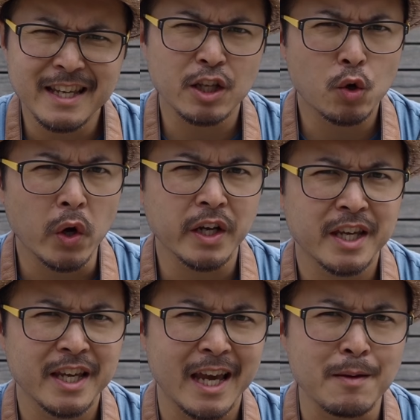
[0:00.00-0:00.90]
yet
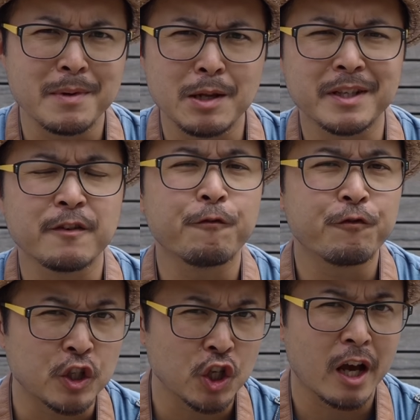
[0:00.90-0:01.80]
quirky 8mm
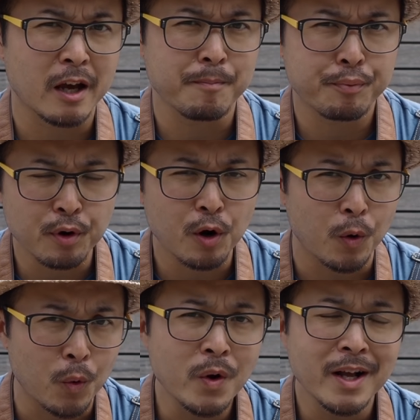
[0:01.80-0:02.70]
fisheye
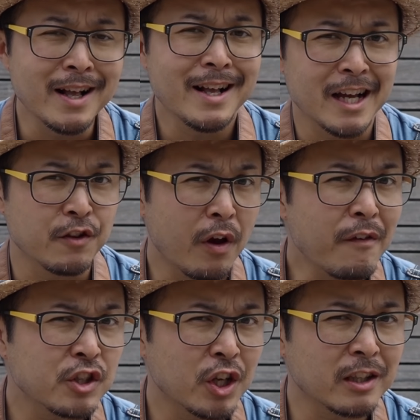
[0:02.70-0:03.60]
Pro. And you
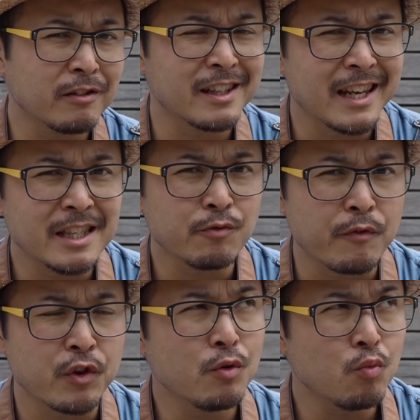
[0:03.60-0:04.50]
haven't checked out the lens
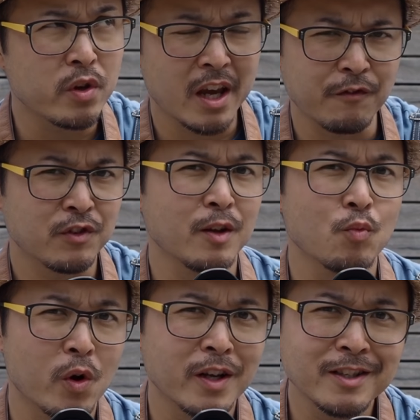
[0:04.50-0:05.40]
review, we have
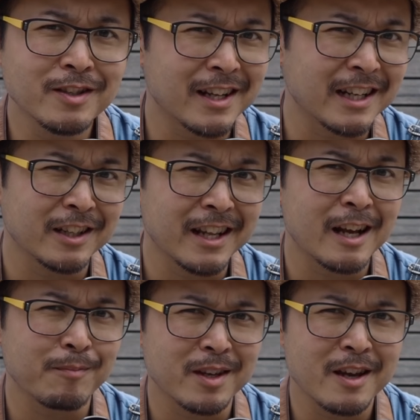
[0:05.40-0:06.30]
done one. Click the
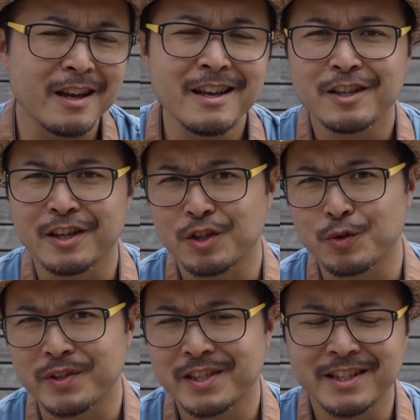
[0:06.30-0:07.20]
link up there and
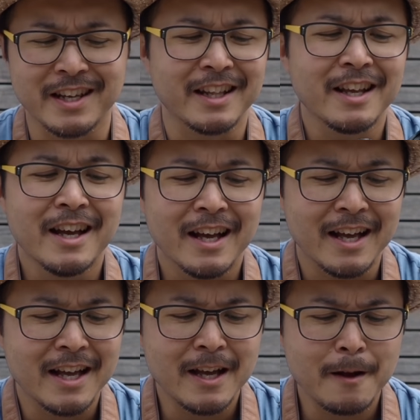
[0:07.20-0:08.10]
you'll see that.
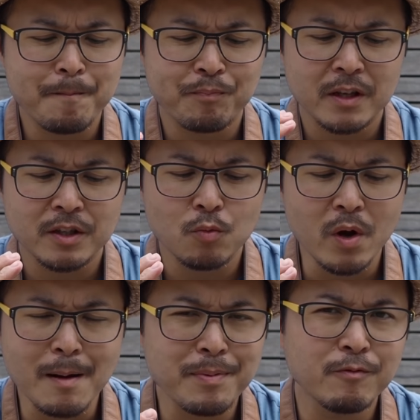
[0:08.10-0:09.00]
So
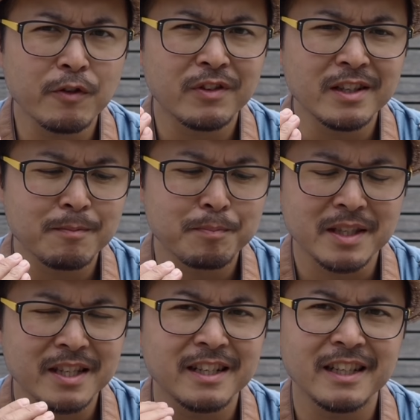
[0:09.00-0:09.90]
what happened with this
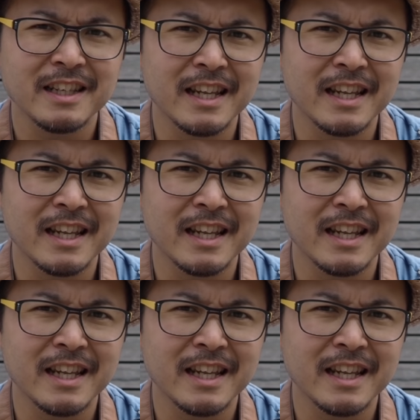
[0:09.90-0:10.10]
particular